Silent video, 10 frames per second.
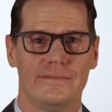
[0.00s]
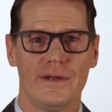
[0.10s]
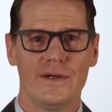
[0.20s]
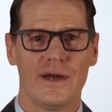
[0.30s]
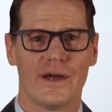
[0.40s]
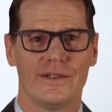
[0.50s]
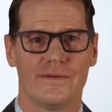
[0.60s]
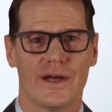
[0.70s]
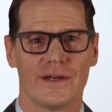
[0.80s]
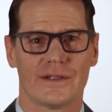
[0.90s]
A class of
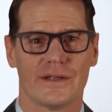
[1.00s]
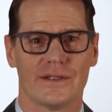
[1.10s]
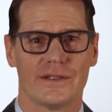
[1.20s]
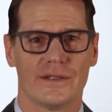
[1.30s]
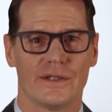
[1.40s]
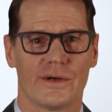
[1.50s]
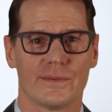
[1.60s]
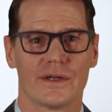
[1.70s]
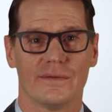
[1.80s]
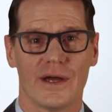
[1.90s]
assets is a
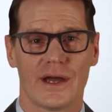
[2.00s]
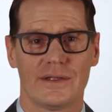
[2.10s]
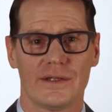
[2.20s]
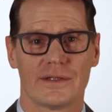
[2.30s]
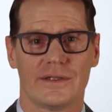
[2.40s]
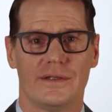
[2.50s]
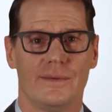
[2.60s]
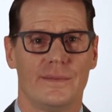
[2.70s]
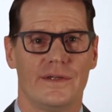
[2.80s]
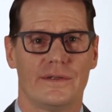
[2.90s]
grouping of assets in the
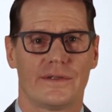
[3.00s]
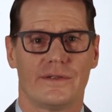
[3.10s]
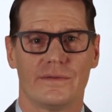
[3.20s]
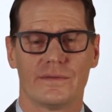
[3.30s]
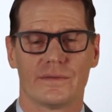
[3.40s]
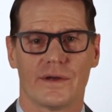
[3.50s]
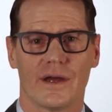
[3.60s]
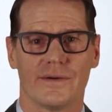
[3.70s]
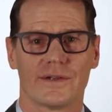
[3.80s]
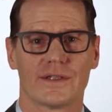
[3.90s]
business that
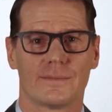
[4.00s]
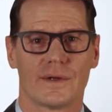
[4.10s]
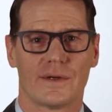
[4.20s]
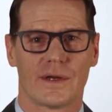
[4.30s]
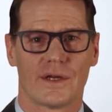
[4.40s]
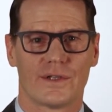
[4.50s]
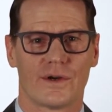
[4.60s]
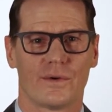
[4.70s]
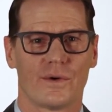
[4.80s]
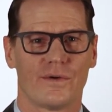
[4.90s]
have a similar
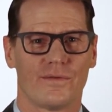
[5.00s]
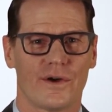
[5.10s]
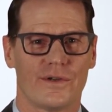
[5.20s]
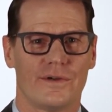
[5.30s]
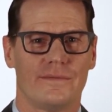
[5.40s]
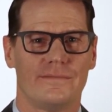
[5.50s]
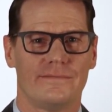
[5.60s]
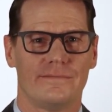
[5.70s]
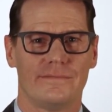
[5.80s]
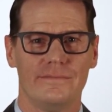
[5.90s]
nature or function.
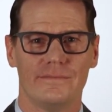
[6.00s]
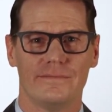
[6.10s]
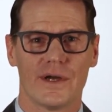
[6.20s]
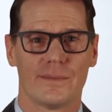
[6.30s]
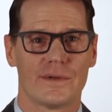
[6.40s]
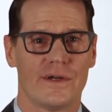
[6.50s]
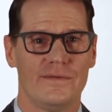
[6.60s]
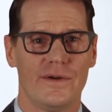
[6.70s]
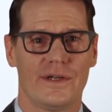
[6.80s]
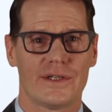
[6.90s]
Property,
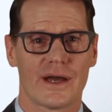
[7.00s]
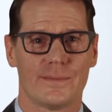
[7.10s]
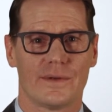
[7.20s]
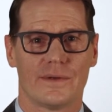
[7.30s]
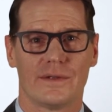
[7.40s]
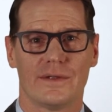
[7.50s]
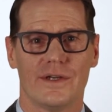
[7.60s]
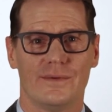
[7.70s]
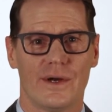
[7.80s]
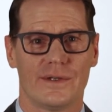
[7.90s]
for example,
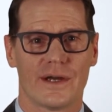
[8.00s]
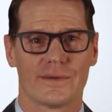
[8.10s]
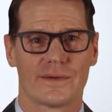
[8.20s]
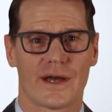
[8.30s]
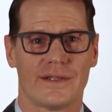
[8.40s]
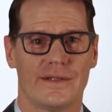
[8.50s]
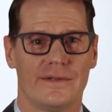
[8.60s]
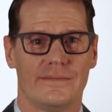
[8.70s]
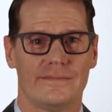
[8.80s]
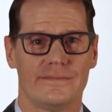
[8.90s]
is one type of asset,
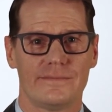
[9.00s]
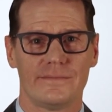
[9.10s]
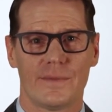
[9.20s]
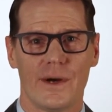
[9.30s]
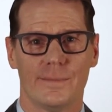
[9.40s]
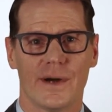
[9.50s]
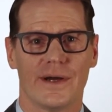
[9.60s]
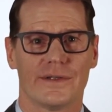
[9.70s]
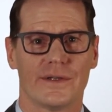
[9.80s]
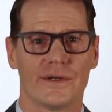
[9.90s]
while
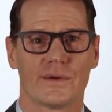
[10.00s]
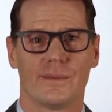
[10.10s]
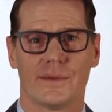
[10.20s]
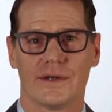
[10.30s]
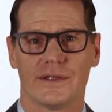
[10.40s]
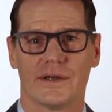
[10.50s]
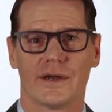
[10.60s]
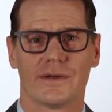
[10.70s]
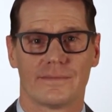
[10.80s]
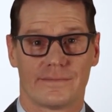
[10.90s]
plant and equipment is
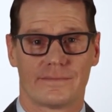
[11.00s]
another.